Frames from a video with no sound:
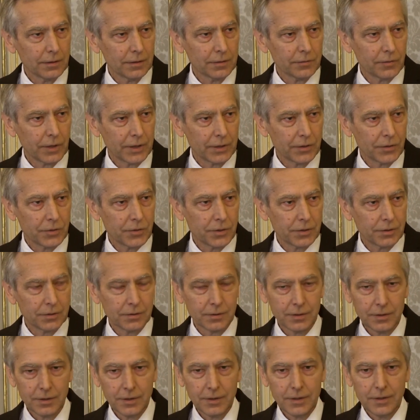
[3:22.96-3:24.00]

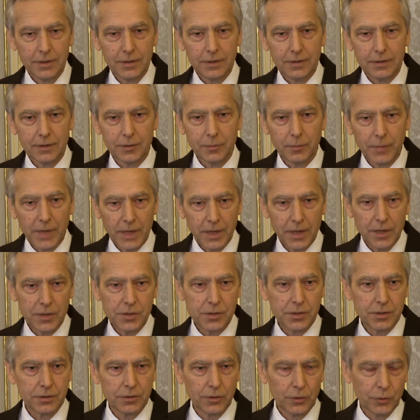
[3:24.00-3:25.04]
tradition. The
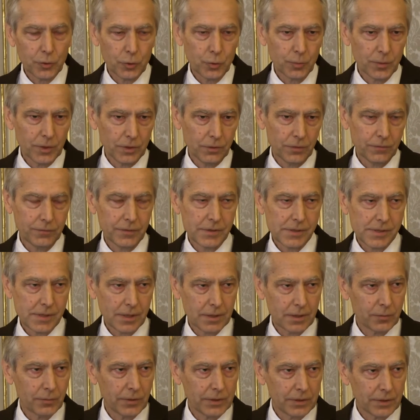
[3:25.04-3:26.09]
major document of the
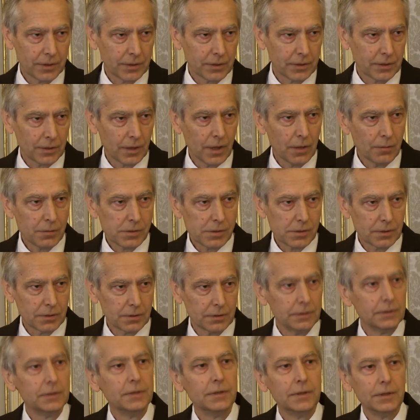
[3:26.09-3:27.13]
Second Vatican Council
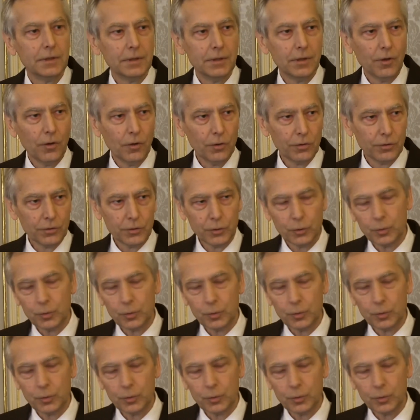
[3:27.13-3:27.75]
on